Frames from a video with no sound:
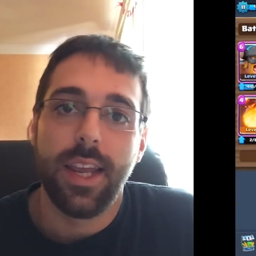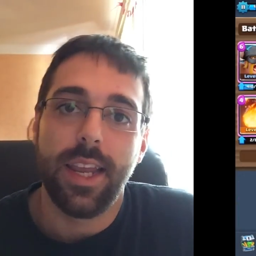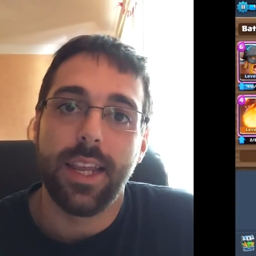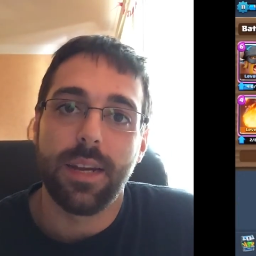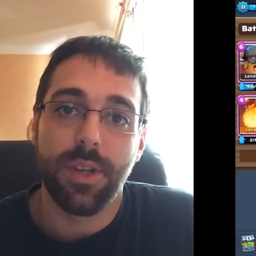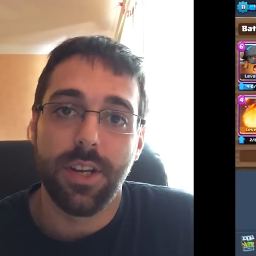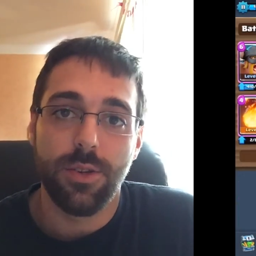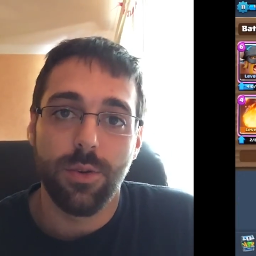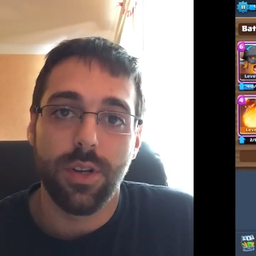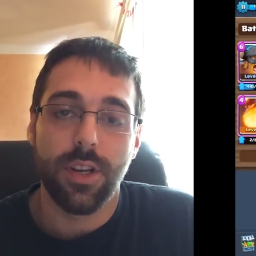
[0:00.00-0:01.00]
and I'm gonna
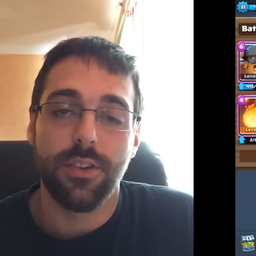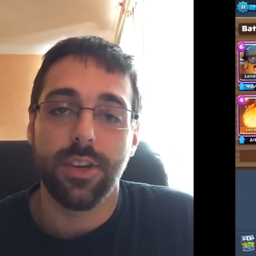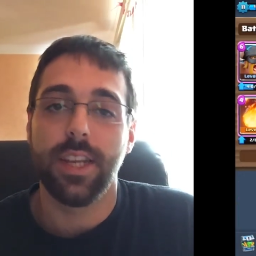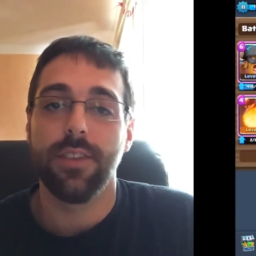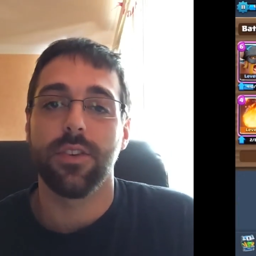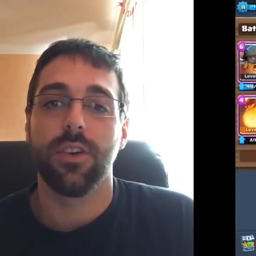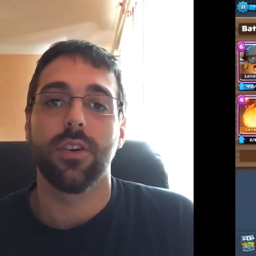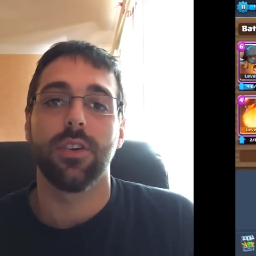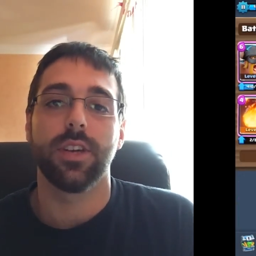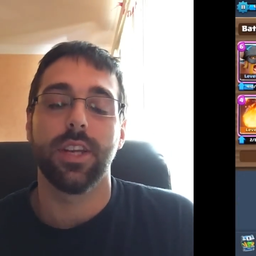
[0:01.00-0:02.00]
do another gift
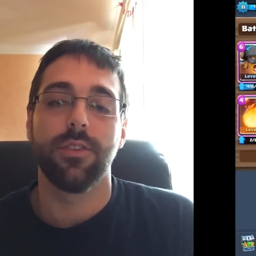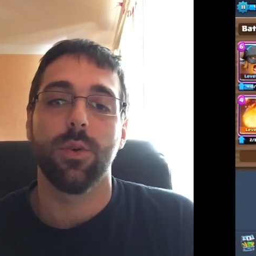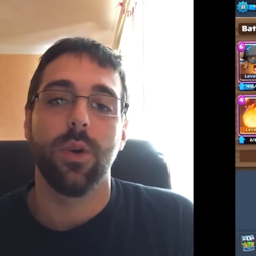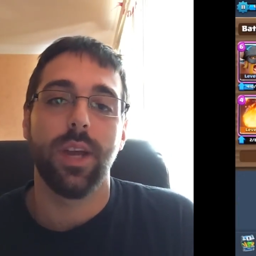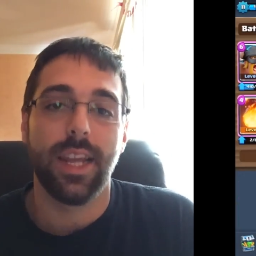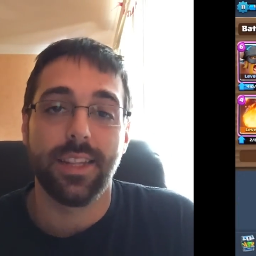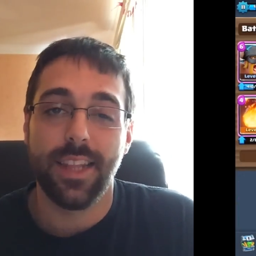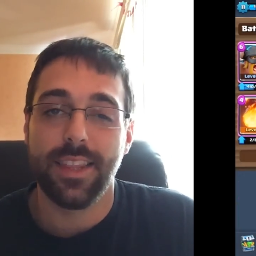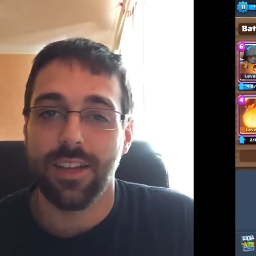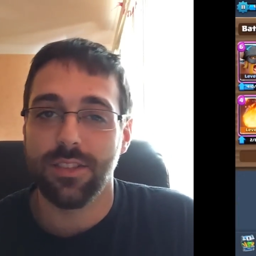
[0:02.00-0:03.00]
card giveaway at
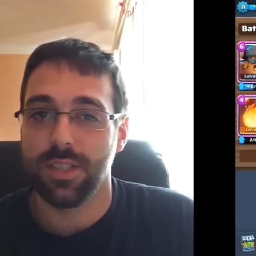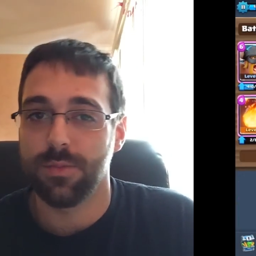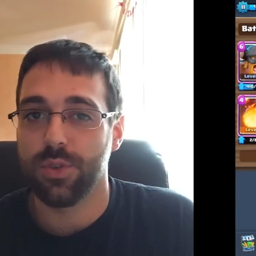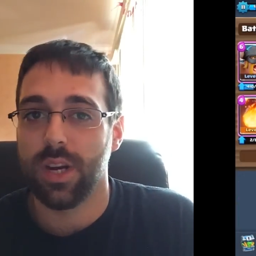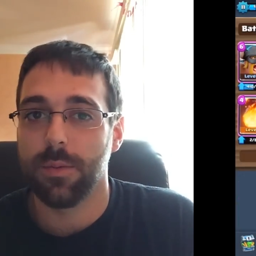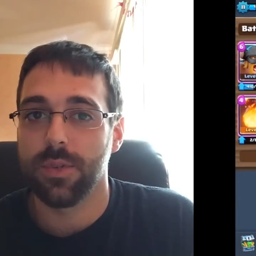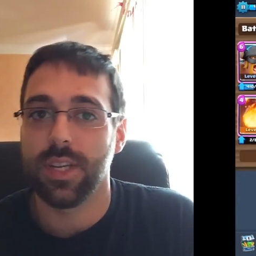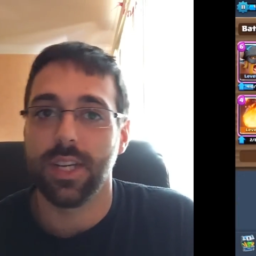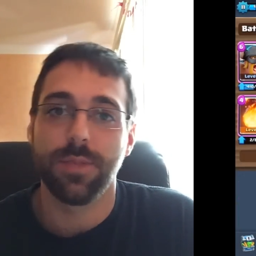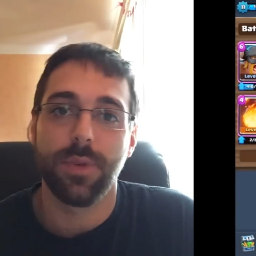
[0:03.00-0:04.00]
10,000 subscribers.
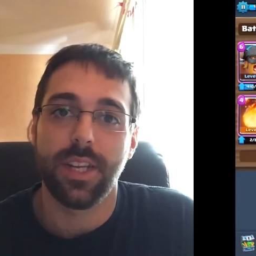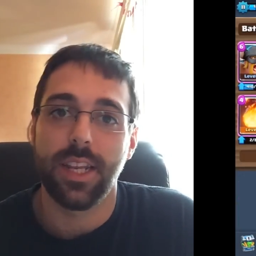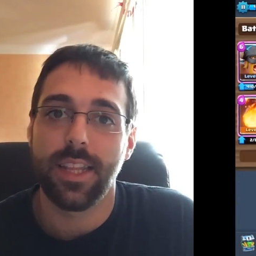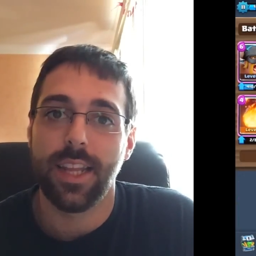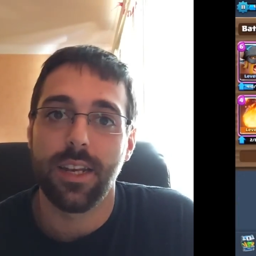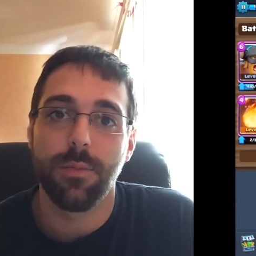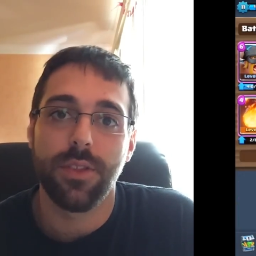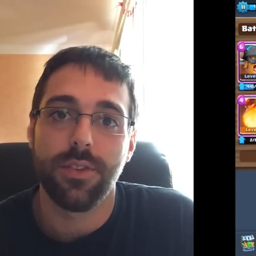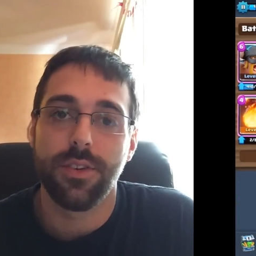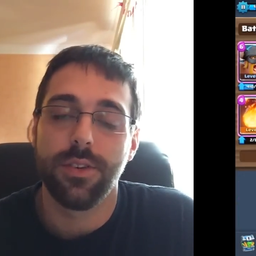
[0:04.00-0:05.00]
I expect to get that in a
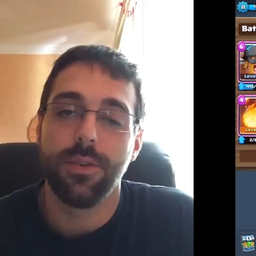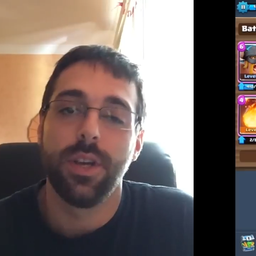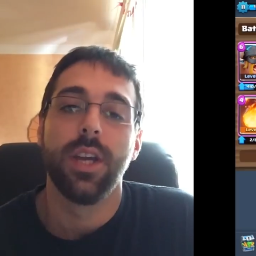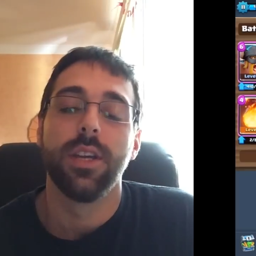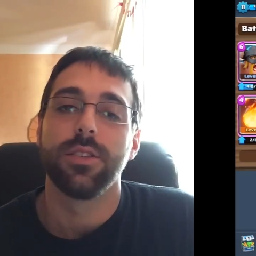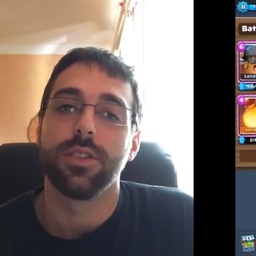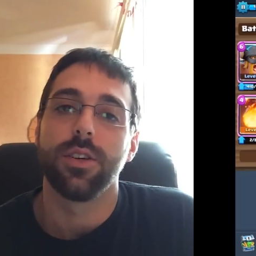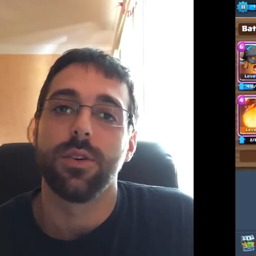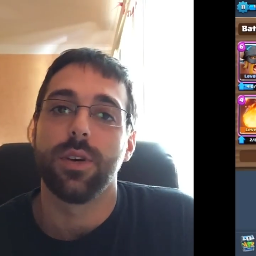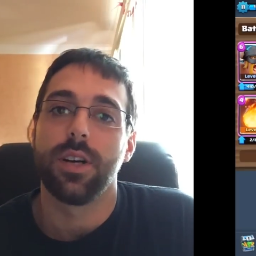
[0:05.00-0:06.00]
month or two.
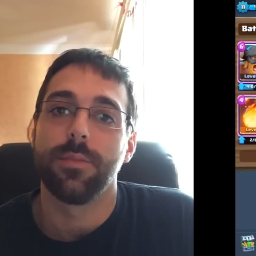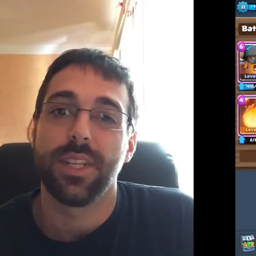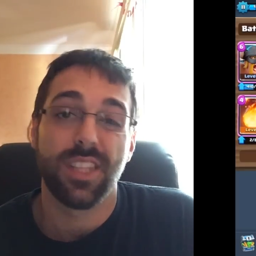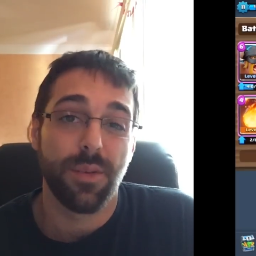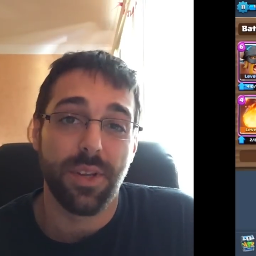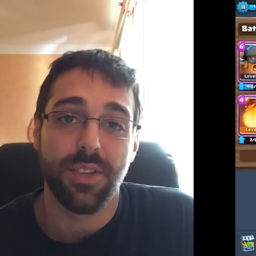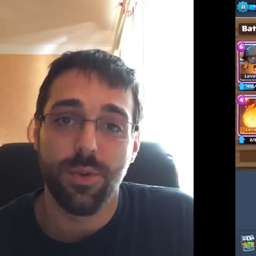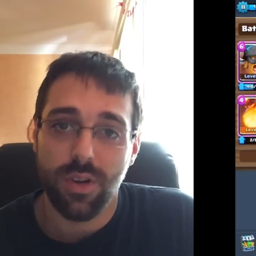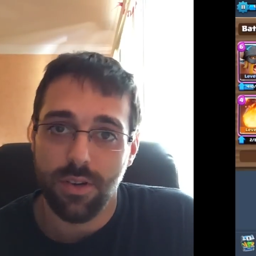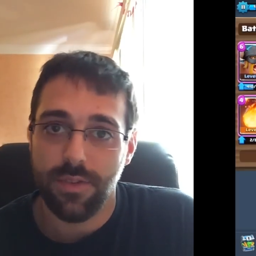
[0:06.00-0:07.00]
So um, that's gonna be a
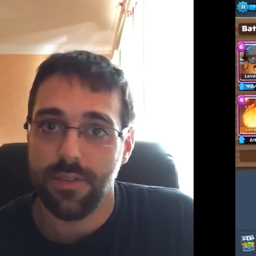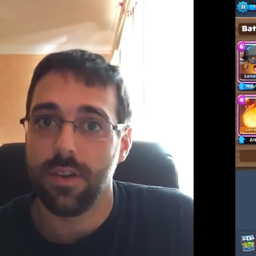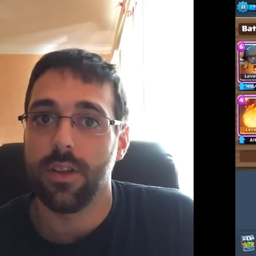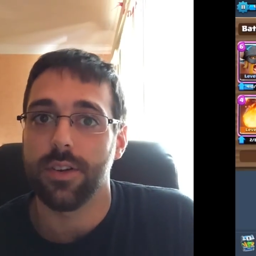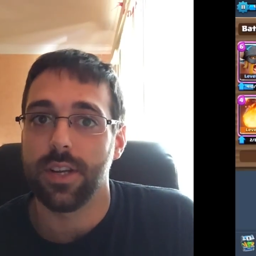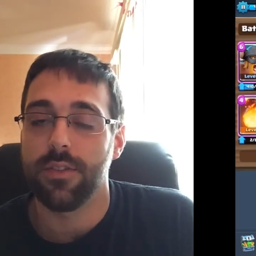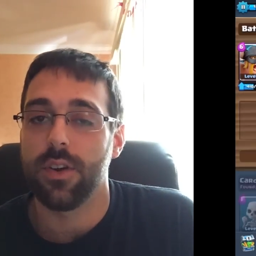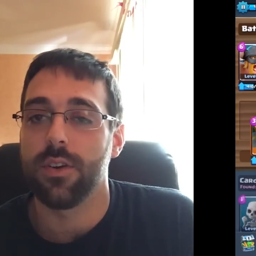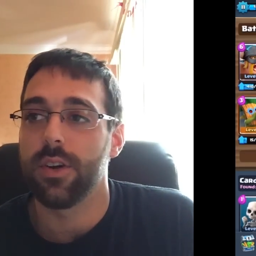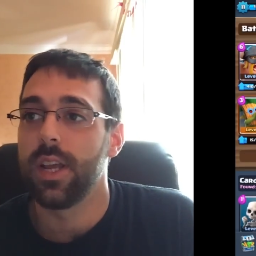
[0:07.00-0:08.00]
$250 gift
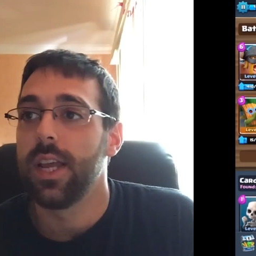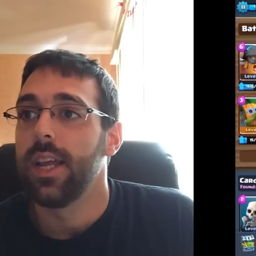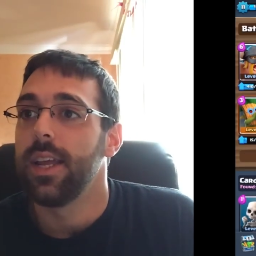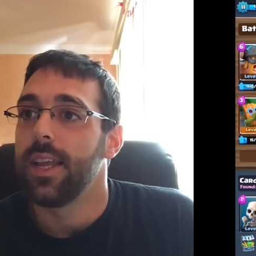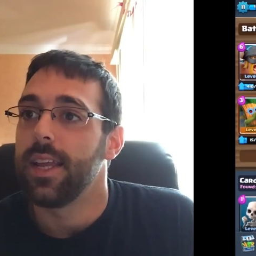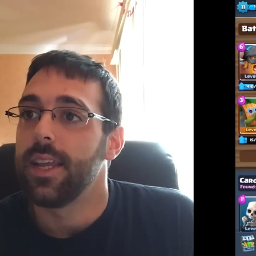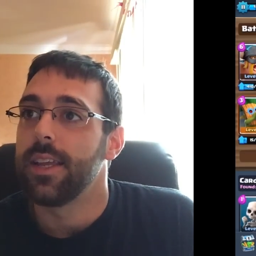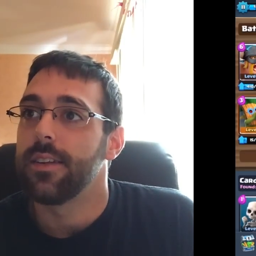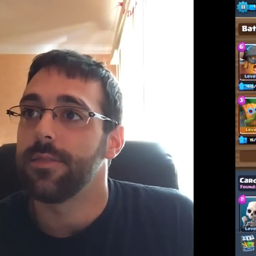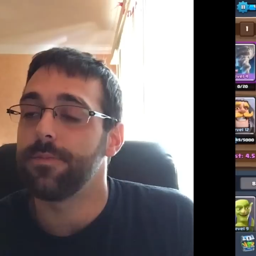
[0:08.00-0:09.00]
card. And